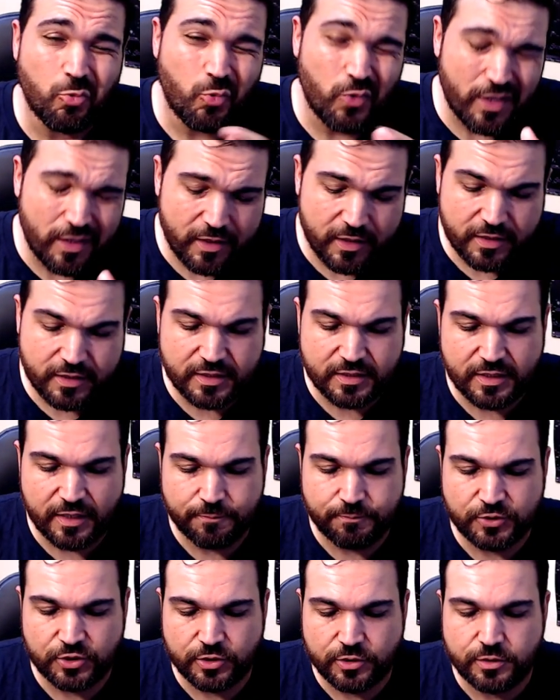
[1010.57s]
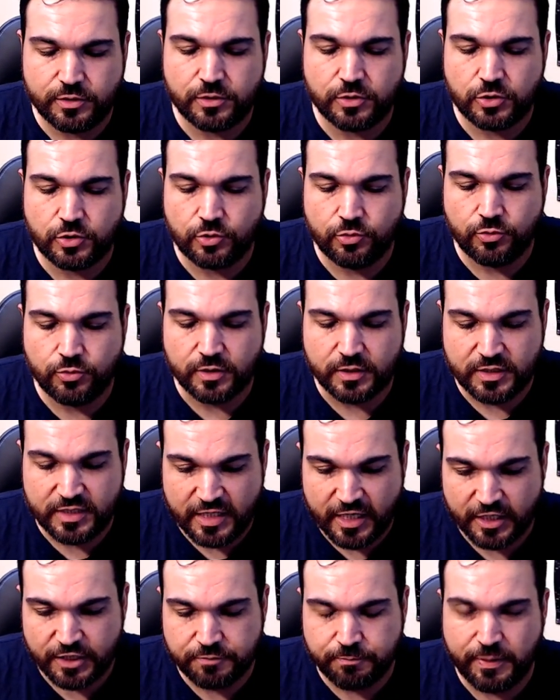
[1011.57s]
with exceptions to the
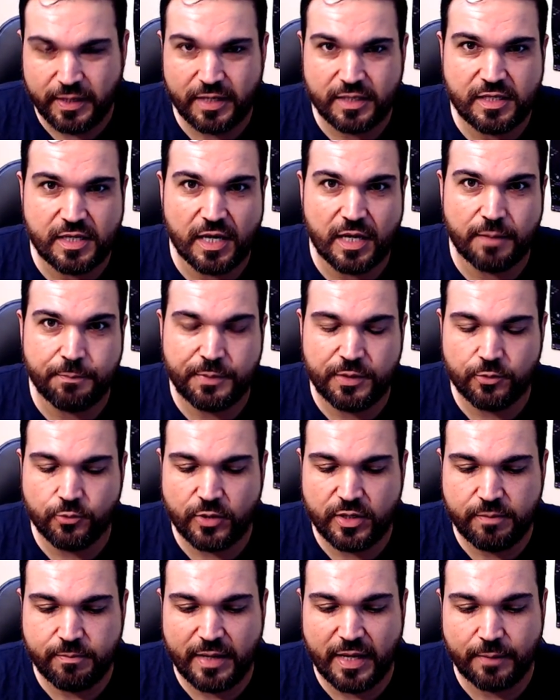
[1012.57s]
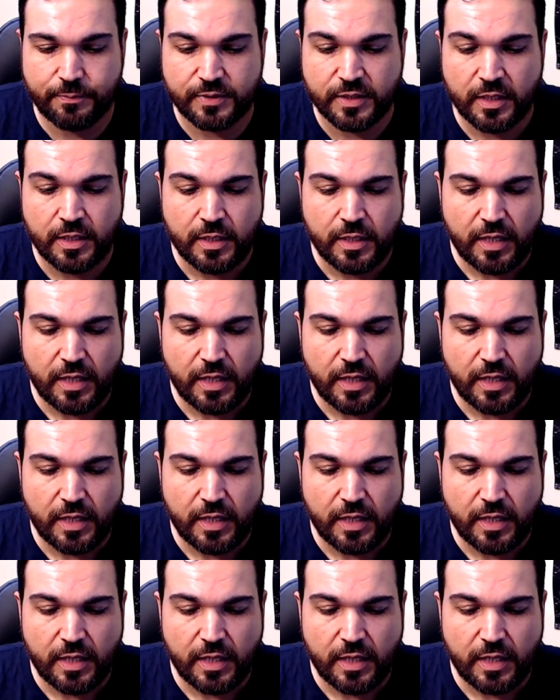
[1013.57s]
touchpad can't be remapped